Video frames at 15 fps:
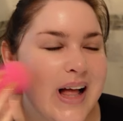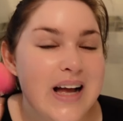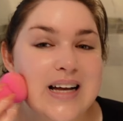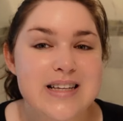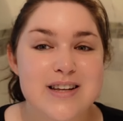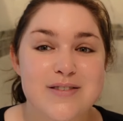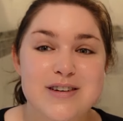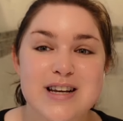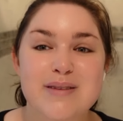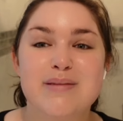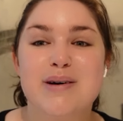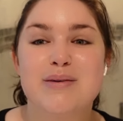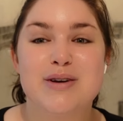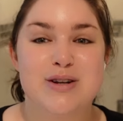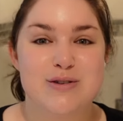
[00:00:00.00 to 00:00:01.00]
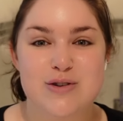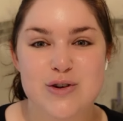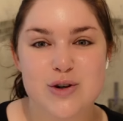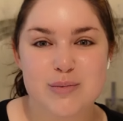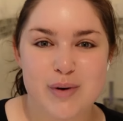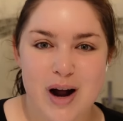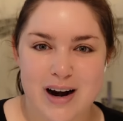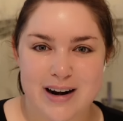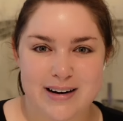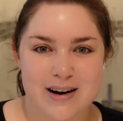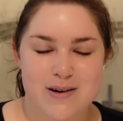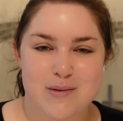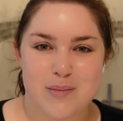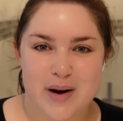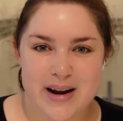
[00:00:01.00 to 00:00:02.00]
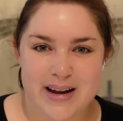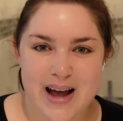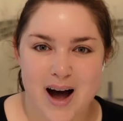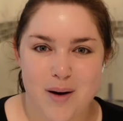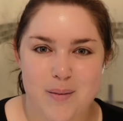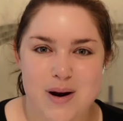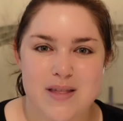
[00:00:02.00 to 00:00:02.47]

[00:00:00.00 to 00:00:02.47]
Because every time I would use a new product, I would break out,